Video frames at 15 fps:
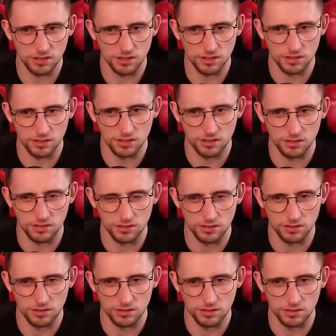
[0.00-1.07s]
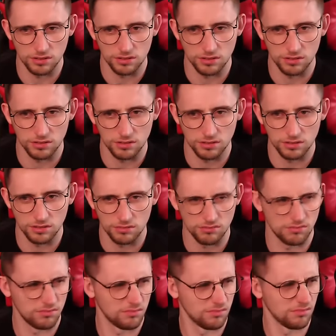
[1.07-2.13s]

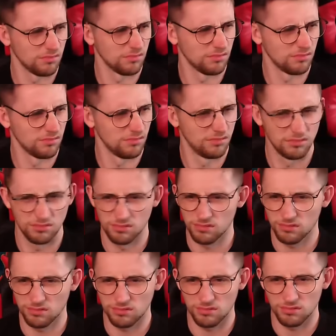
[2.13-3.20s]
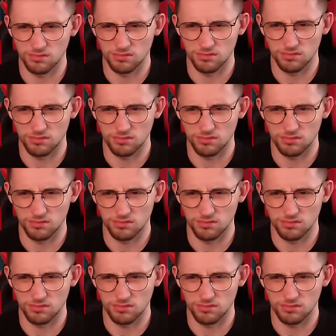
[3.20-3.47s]
No one is speaking in this clip.